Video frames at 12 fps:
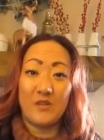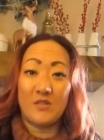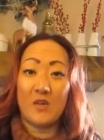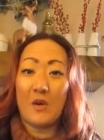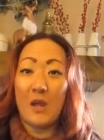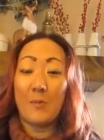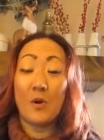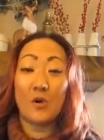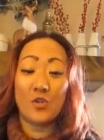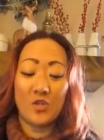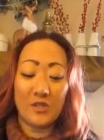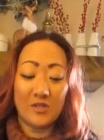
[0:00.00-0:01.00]
So I
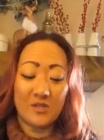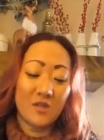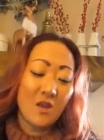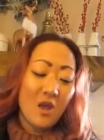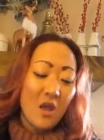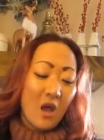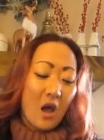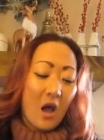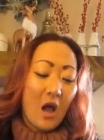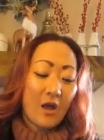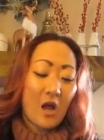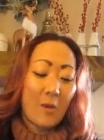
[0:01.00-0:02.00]
purchased
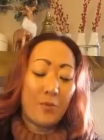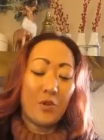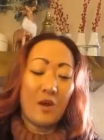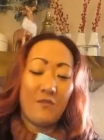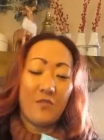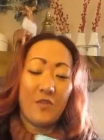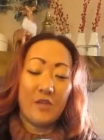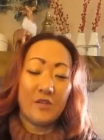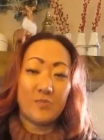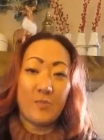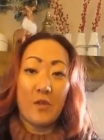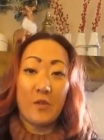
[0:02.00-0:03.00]
a couple of the
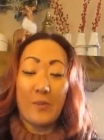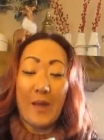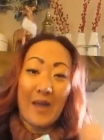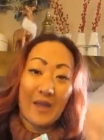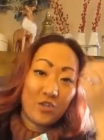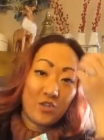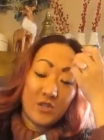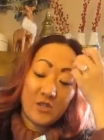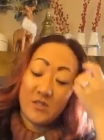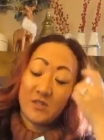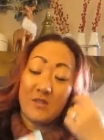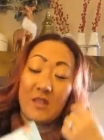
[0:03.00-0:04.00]
smaller
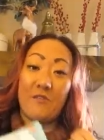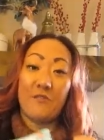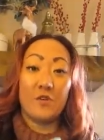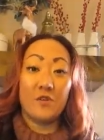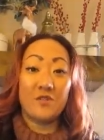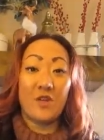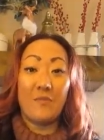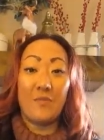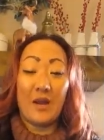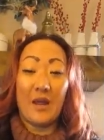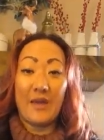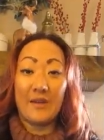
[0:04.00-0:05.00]
packages that first time
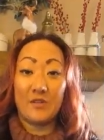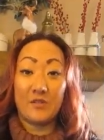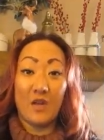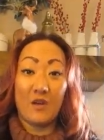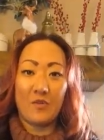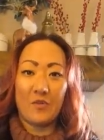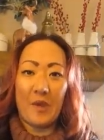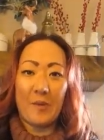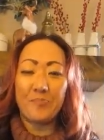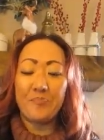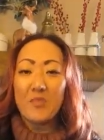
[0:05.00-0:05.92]
that I had discovered them.